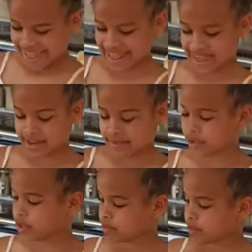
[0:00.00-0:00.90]
And then I'm
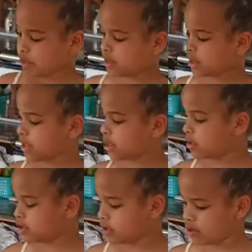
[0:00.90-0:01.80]
going to put
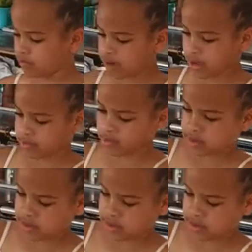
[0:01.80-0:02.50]
these around